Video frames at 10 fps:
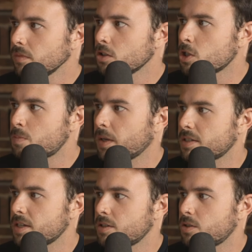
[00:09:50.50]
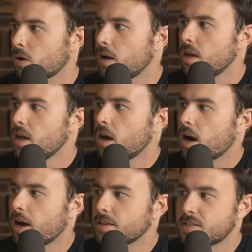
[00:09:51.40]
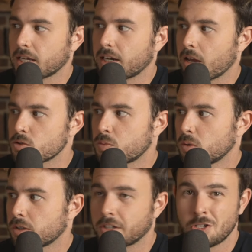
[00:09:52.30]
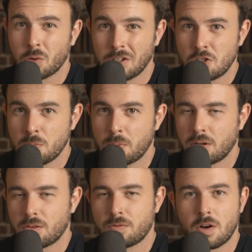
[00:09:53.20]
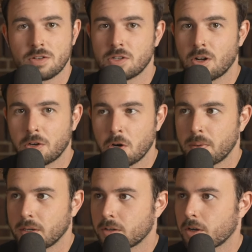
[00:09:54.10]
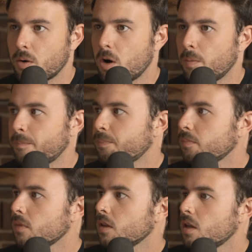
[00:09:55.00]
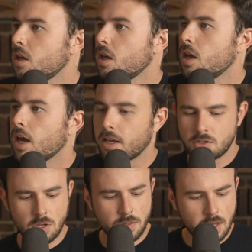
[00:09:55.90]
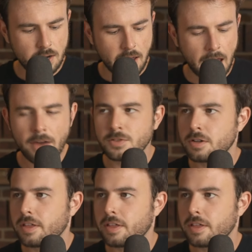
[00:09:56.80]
just because it is your uh, second house ruler conjoining Jupiter in the first. You know, go big or go home. And so then after